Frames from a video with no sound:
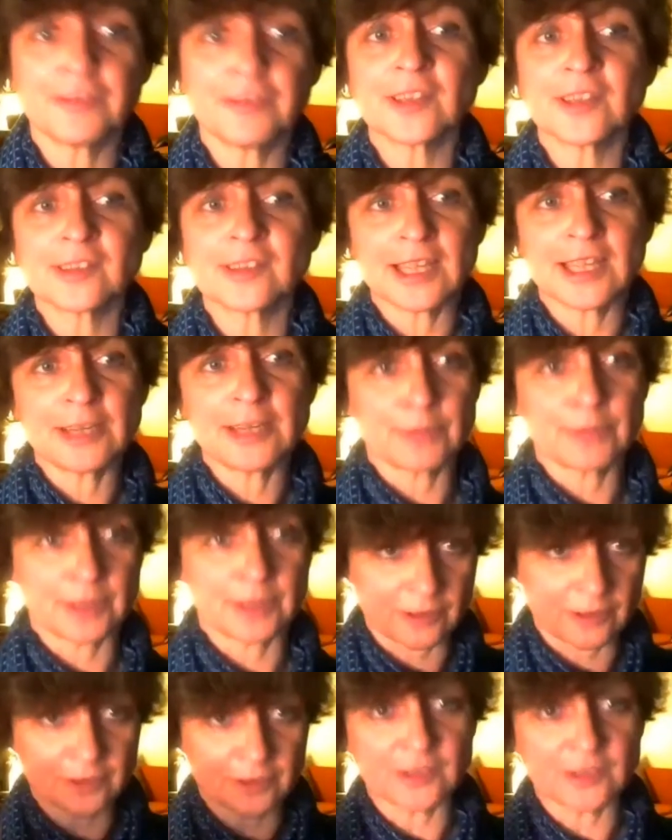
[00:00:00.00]
I say we're
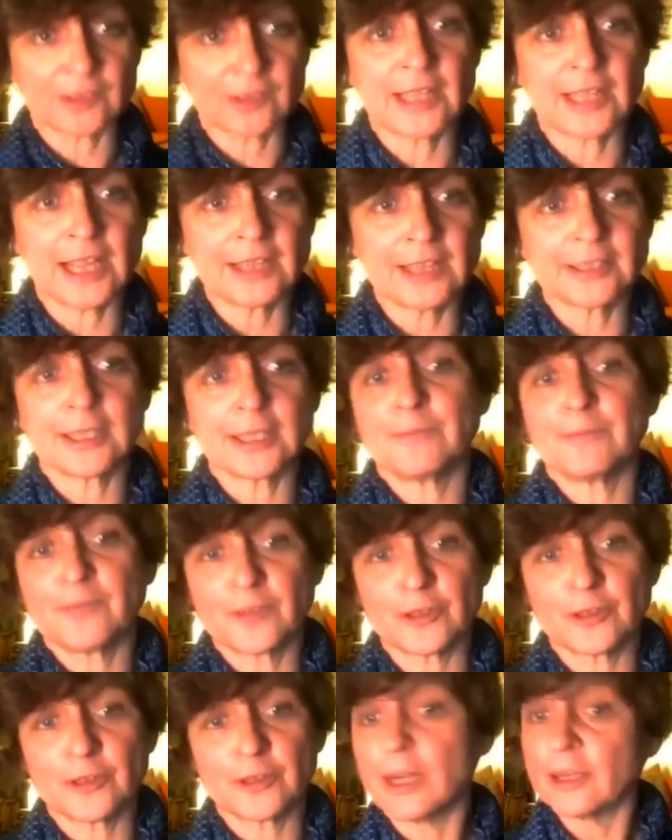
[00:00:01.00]
going to stand up
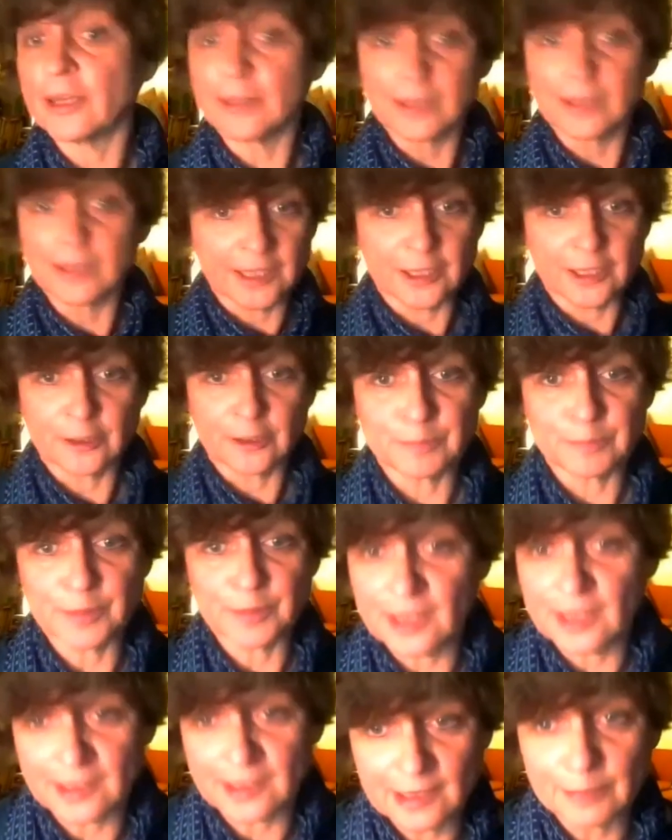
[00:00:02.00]
for a while, could be
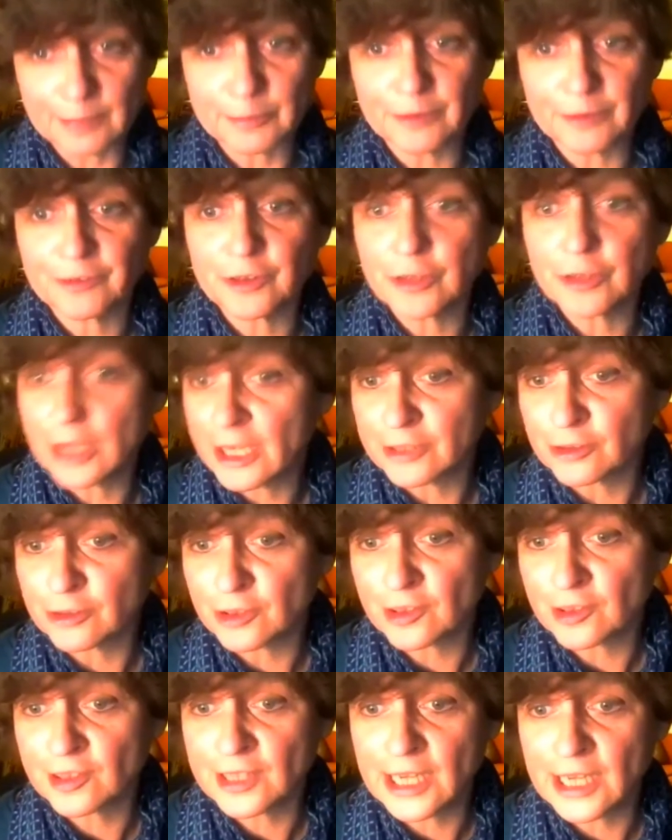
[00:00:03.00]
that some of you
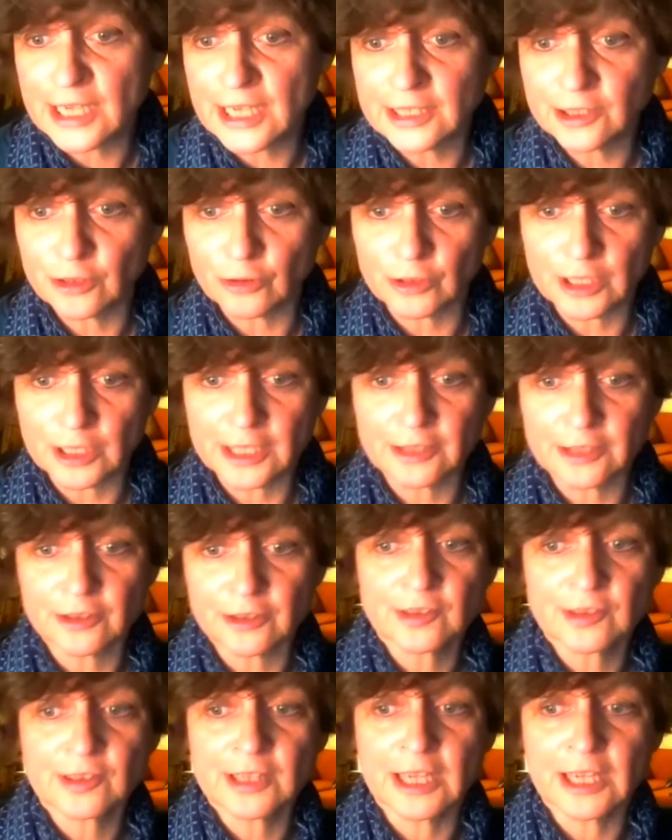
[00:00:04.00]
cannot stand or
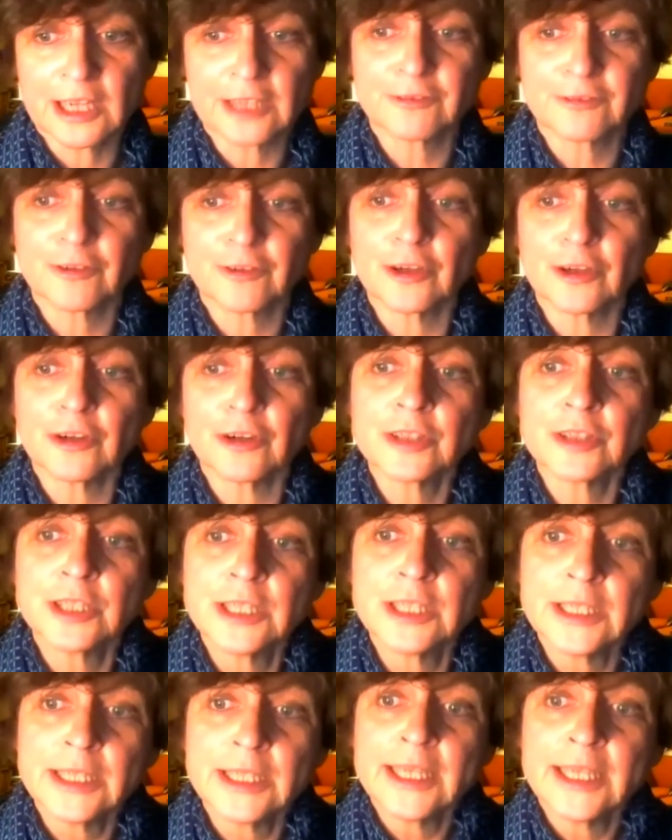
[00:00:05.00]
cannot stand for long,
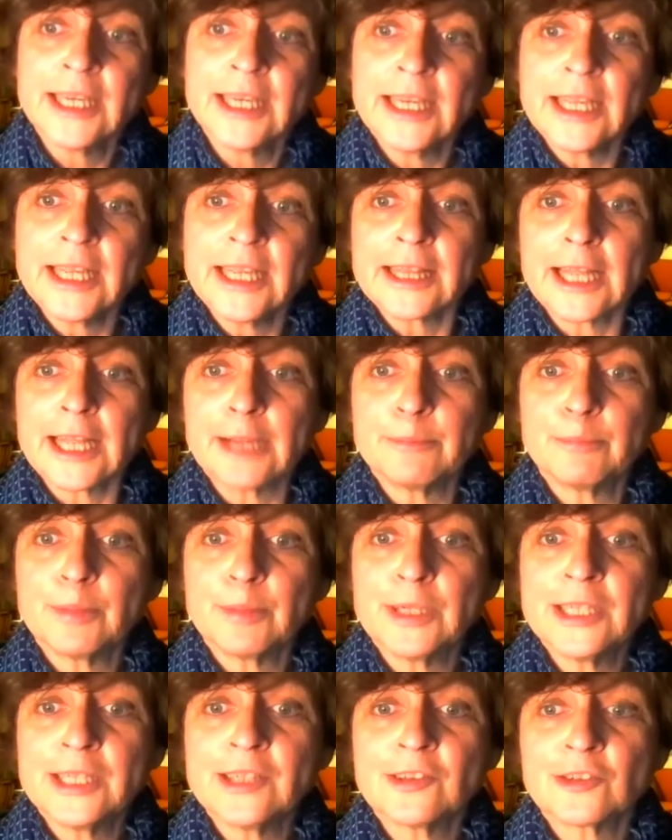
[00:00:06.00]
then
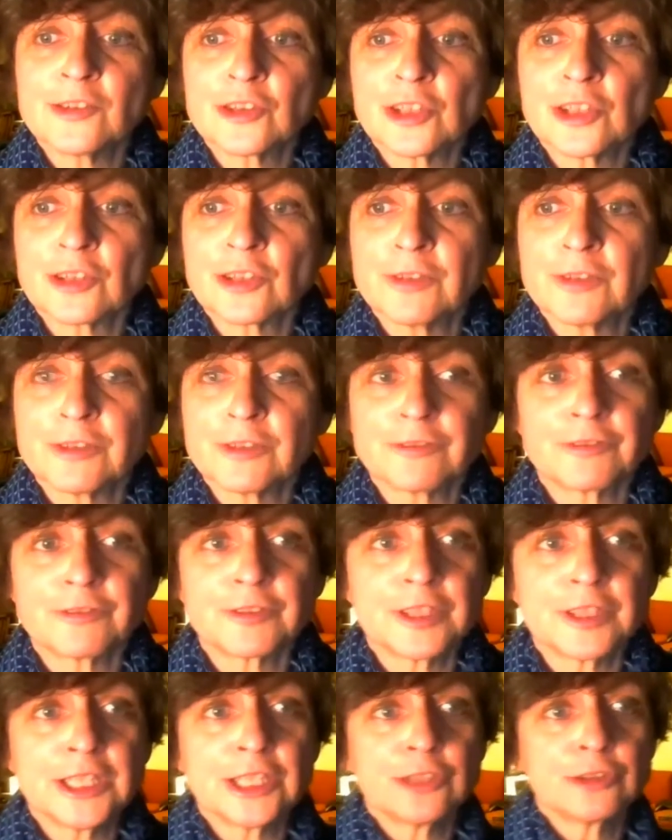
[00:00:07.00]
please just feel
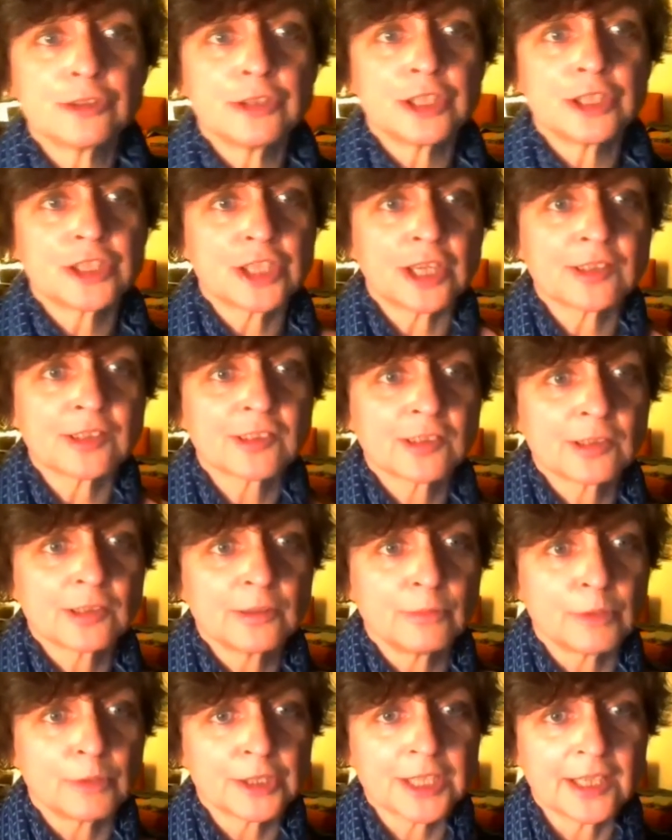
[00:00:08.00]
free to adjust
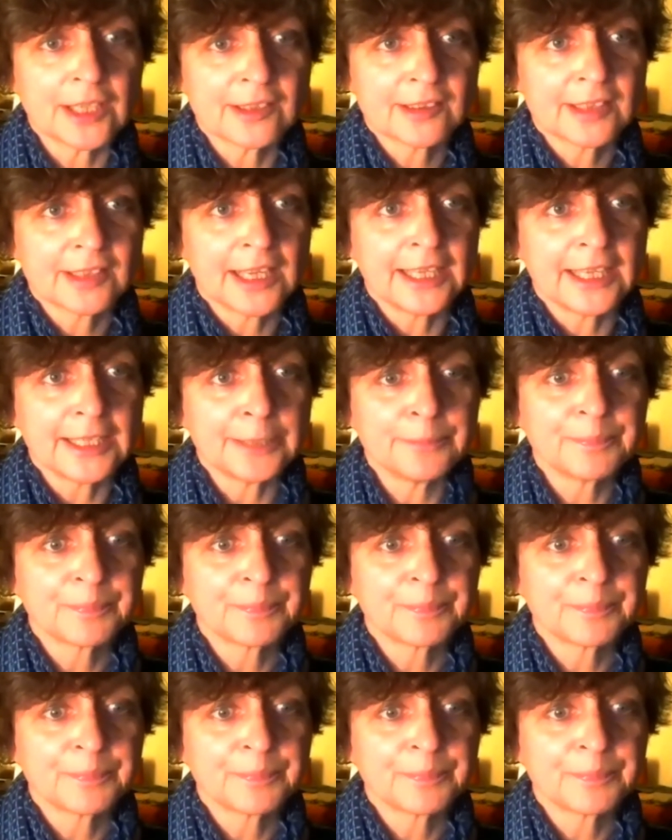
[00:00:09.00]
what I say.